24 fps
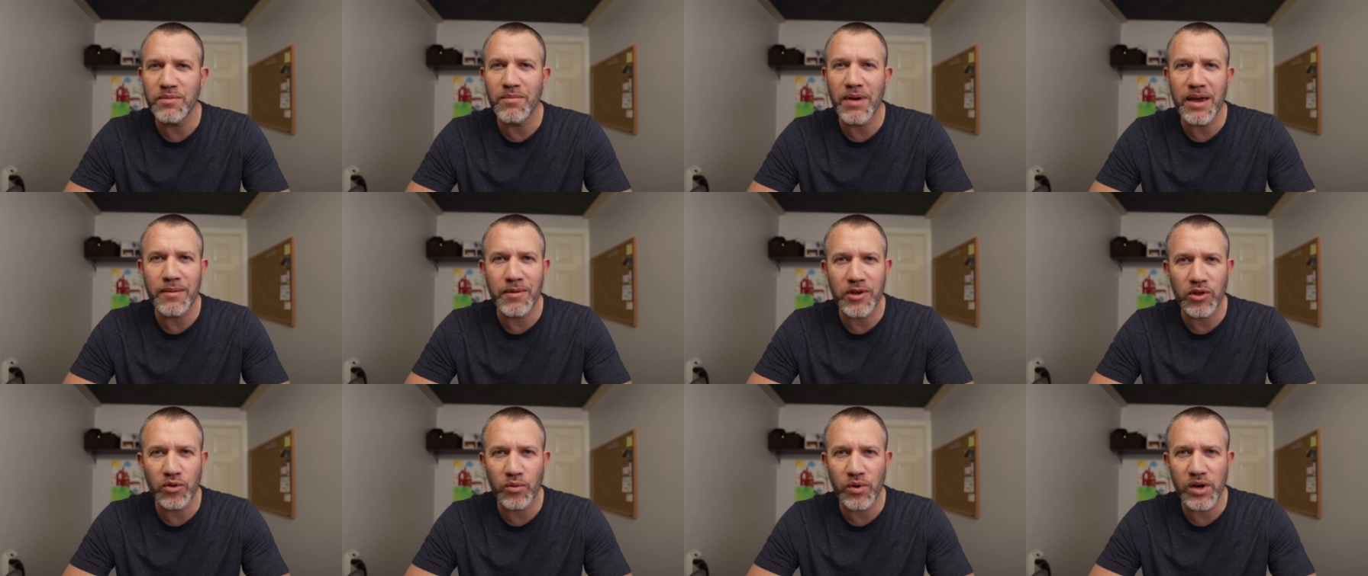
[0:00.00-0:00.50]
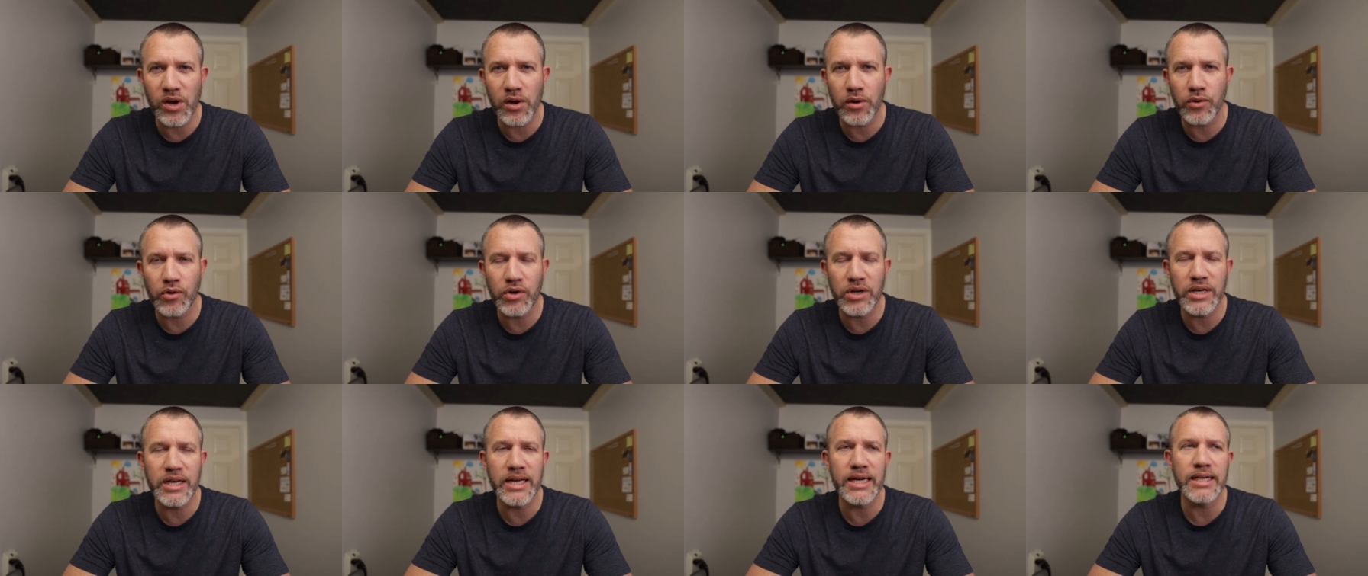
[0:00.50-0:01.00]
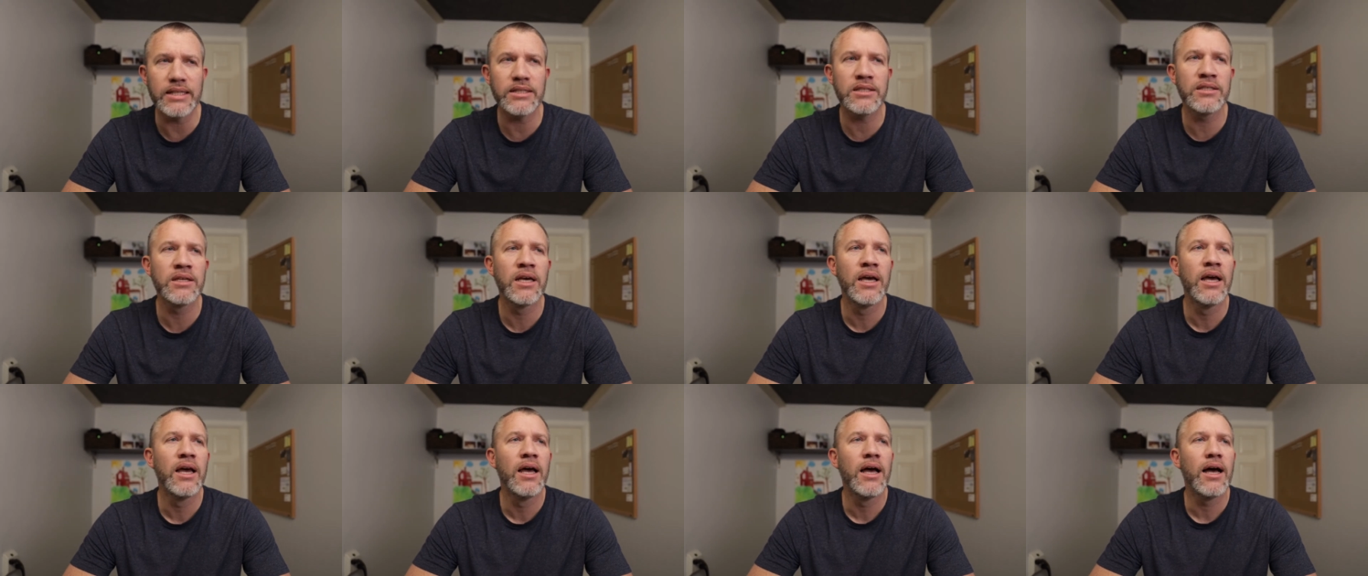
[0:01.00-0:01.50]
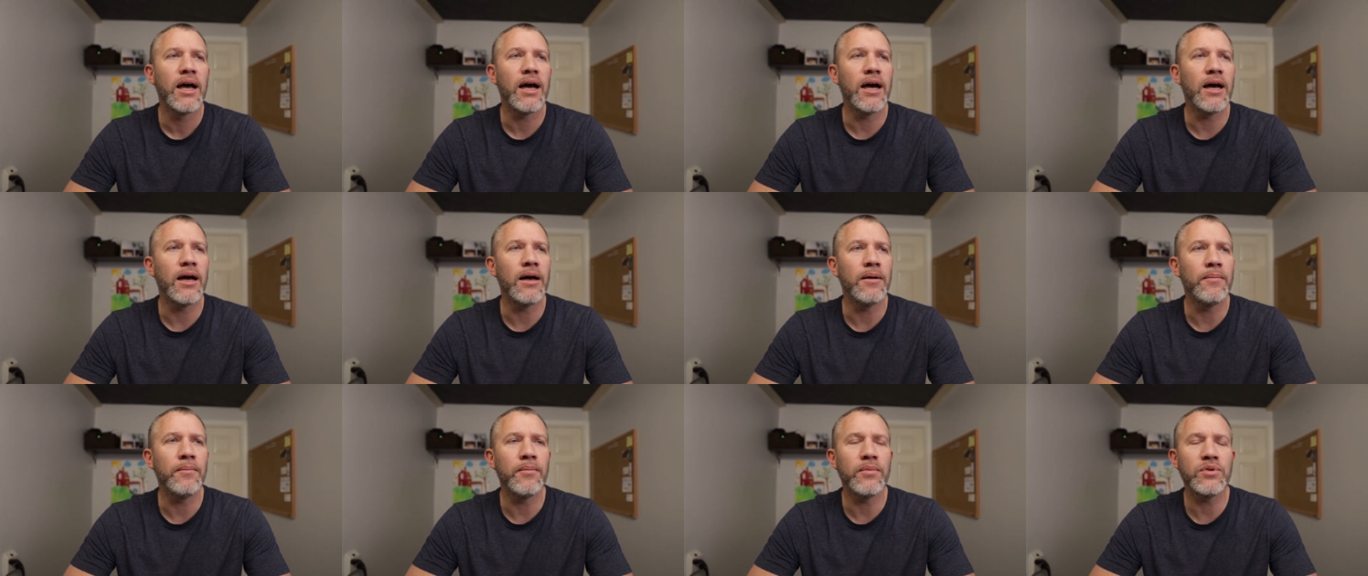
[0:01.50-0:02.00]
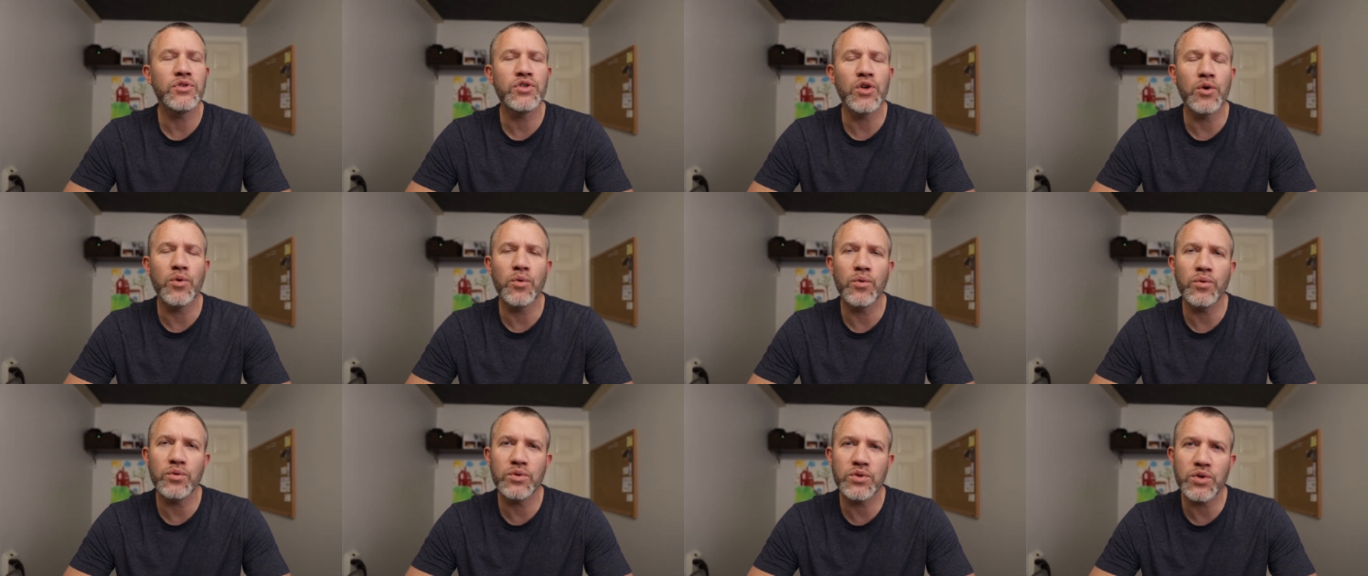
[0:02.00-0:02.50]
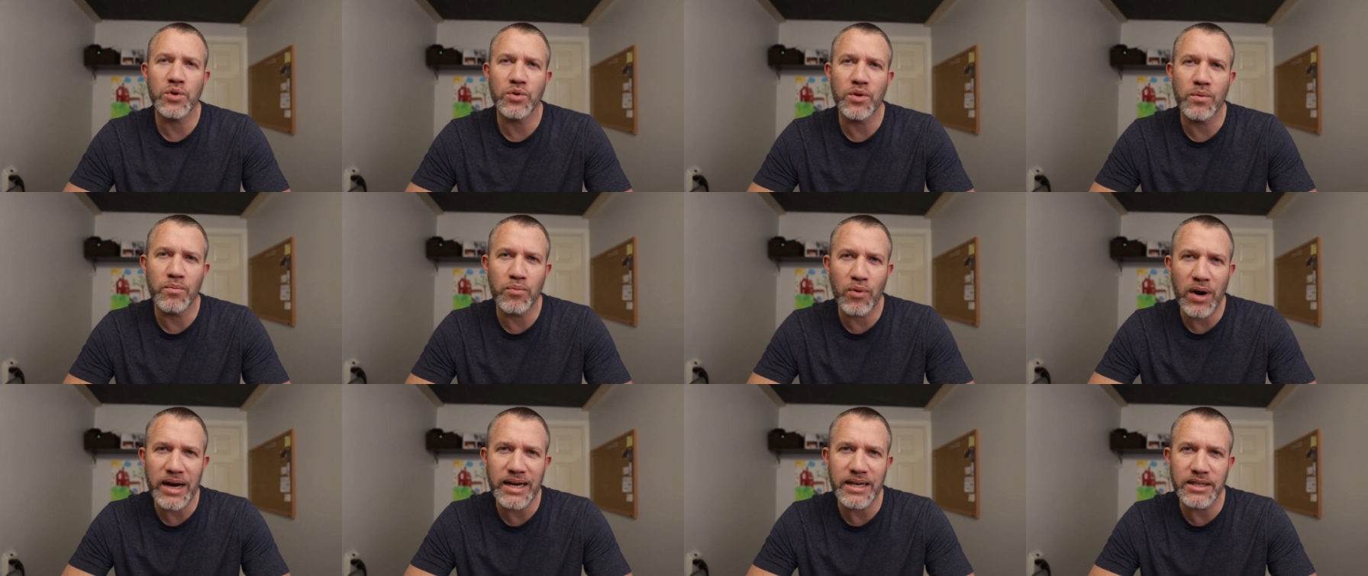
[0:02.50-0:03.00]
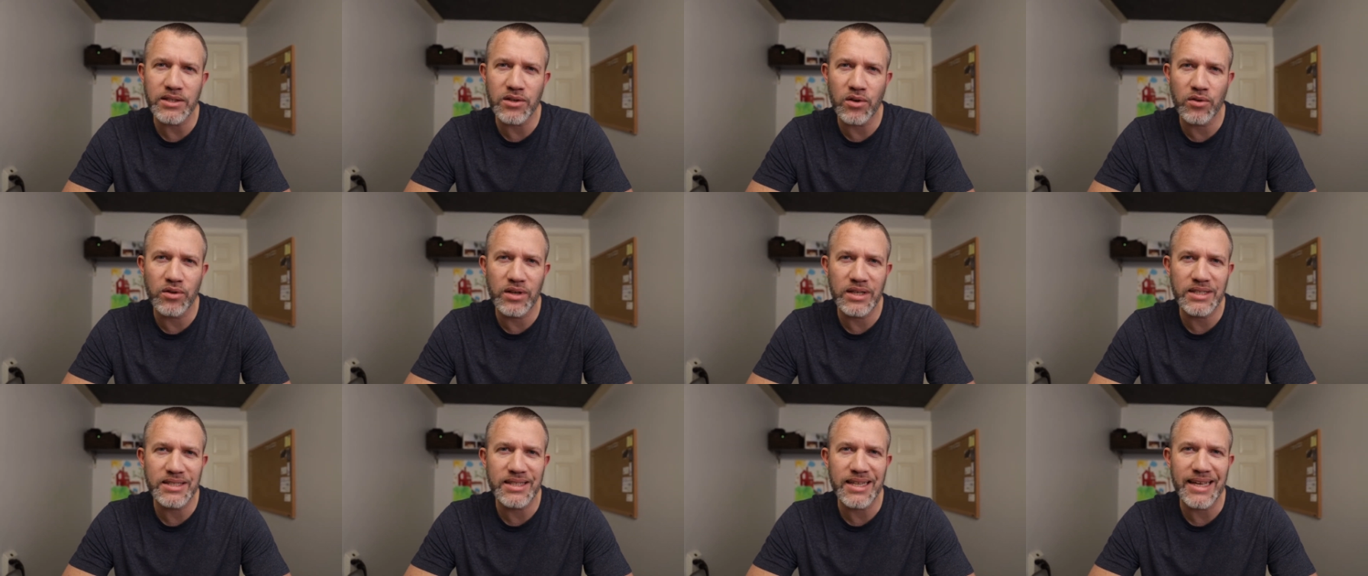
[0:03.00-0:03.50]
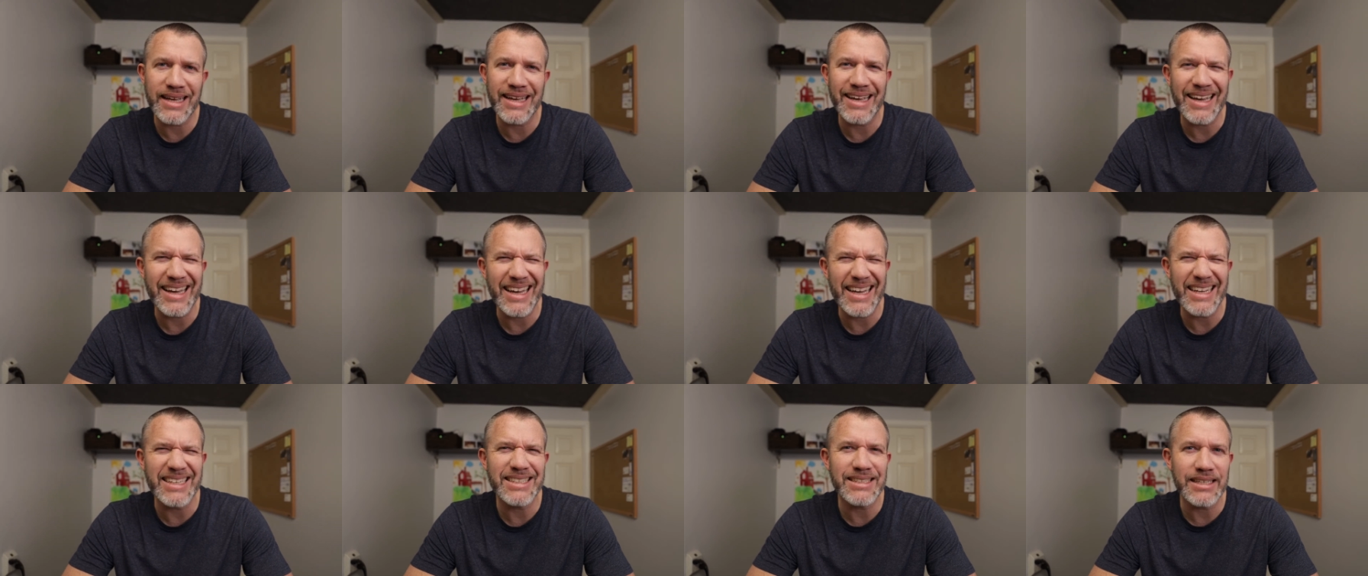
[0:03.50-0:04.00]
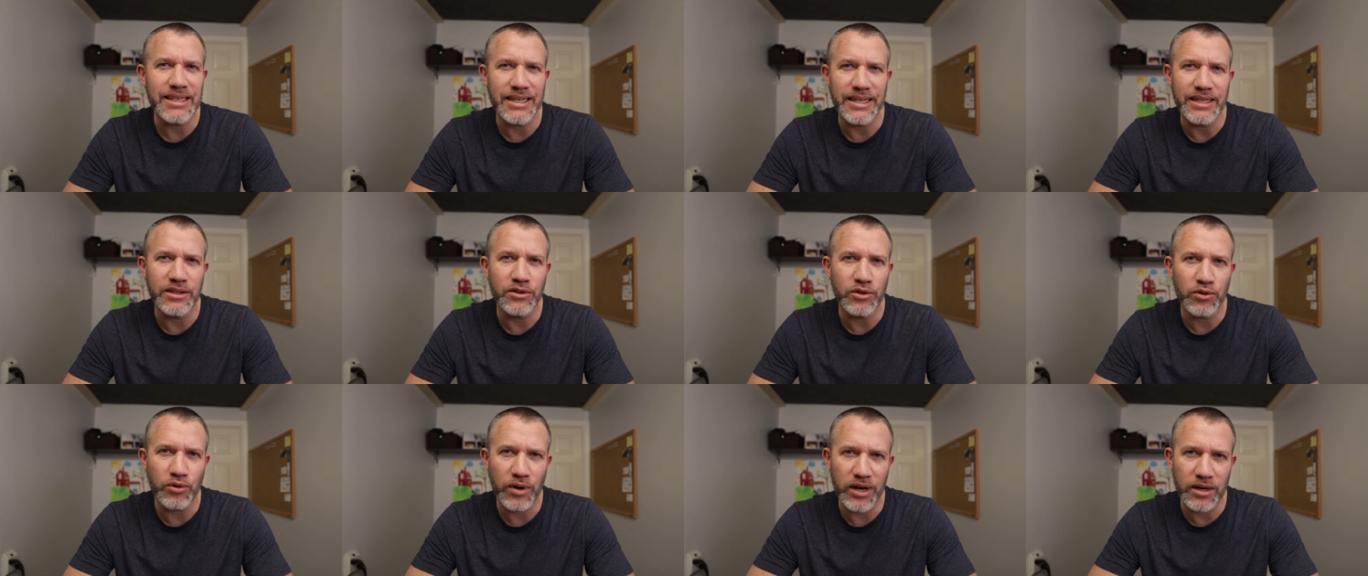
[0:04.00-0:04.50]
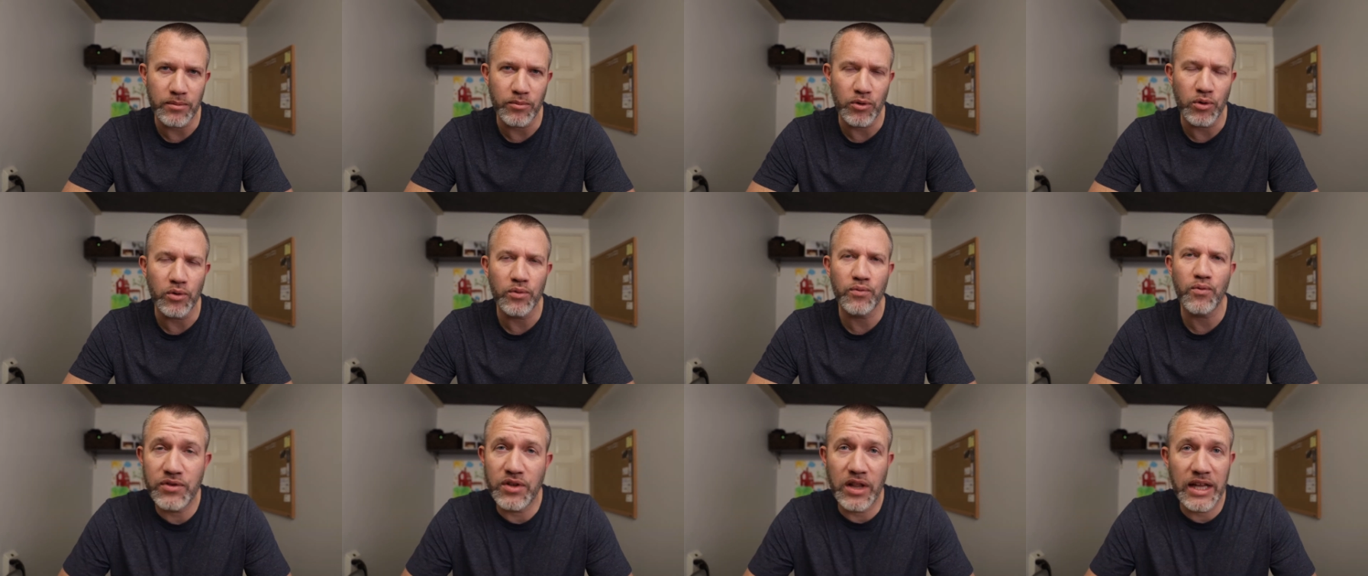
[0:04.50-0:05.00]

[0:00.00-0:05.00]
maybe 300 nits. So the brightness on this thing is incredible.